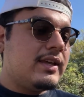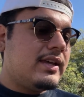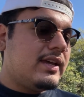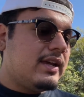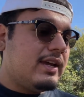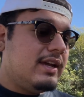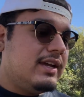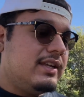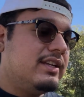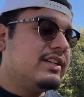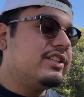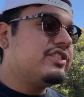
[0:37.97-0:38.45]

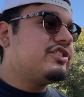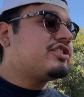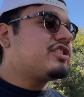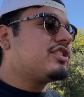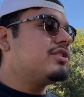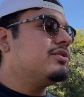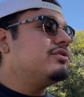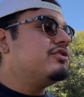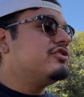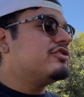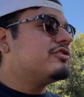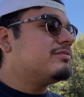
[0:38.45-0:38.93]
And
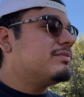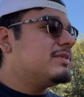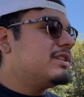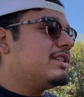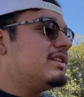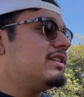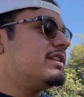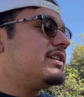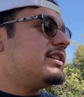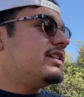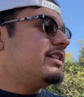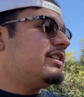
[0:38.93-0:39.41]
excuse me,
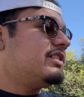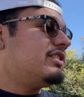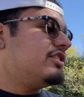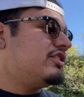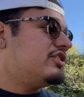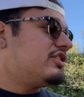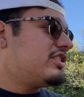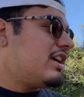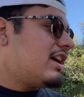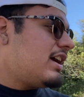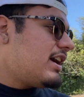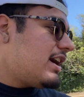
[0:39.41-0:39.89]
cause
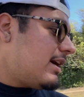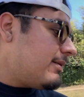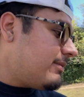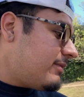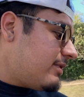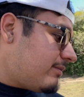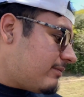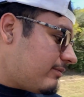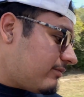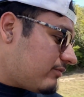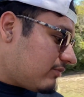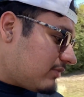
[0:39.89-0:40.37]
I'm
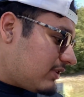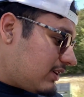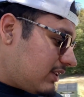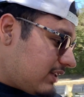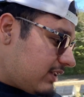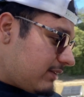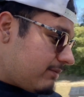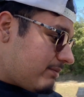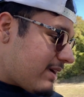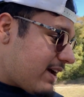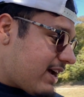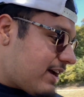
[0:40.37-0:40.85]
in really
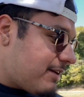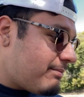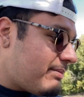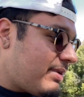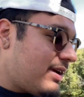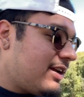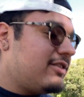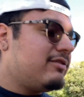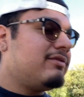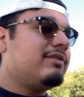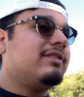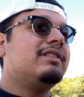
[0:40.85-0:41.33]
bad
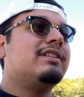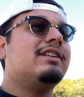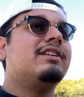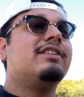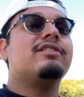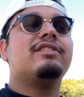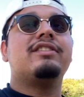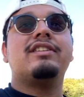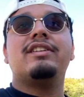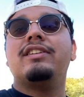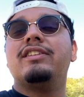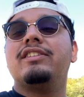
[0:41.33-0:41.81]
pain right now,
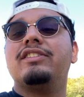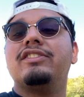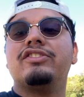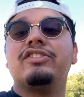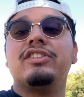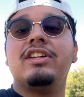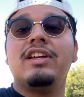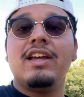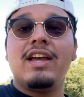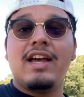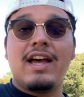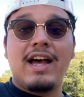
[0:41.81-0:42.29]
cause
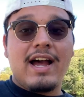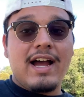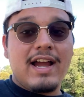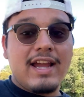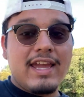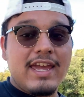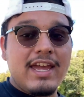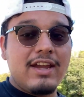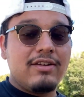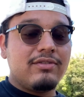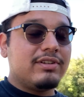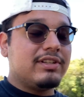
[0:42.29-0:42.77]
I
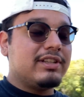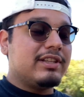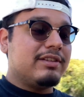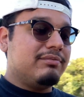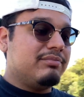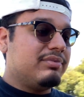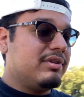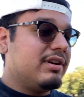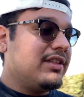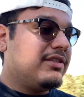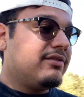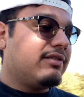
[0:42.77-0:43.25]
can't really
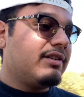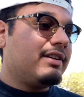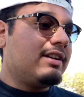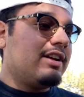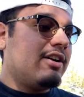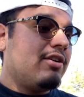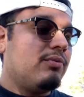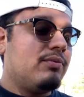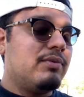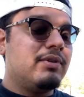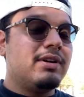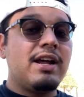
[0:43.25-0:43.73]
breathe right now.
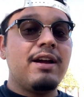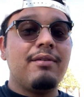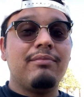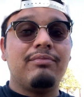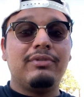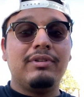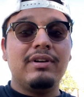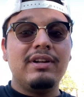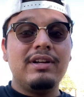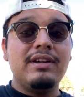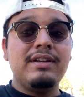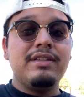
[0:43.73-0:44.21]
When I
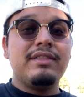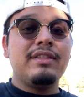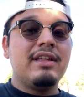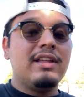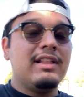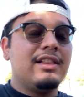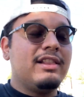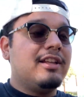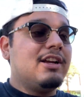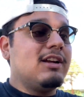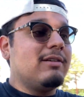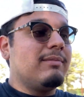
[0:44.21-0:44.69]
breathe,
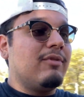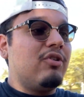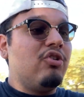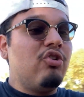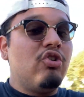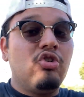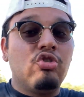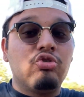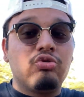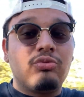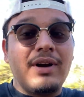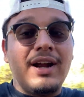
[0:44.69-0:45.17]
like my whole
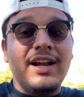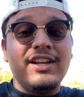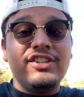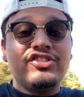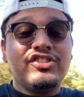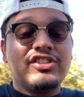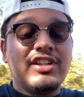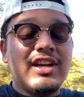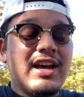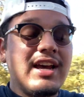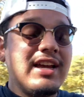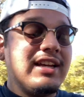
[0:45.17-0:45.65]
right
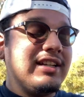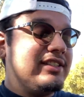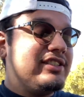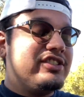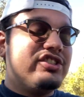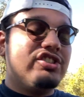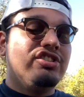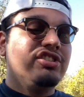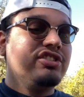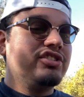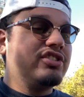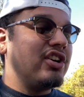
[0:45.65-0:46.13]
side
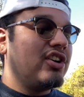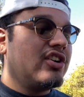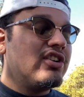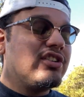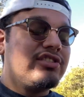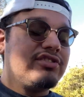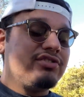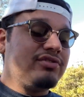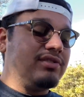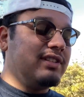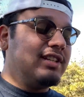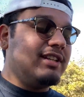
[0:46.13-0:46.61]
just hurts
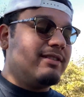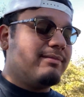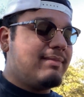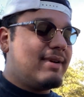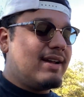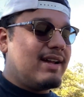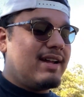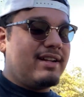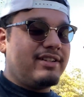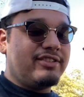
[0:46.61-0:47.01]
really bad.